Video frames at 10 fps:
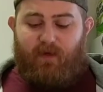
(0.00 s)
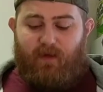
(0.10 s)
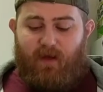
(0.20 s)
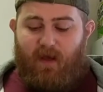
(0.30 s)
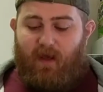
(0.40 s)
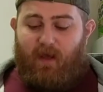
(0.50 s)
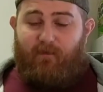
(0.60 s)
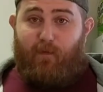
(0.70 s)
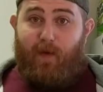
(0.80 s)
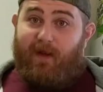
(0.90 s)
But
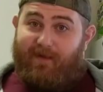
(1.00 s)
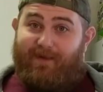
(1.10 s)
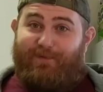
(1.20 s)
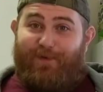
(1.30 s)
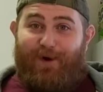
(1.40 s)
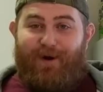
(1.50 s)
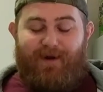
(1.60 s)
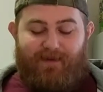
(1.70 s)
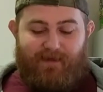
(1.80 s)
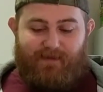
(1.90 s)
if you made it this
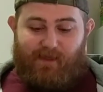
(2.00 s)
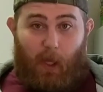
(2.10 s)
far in this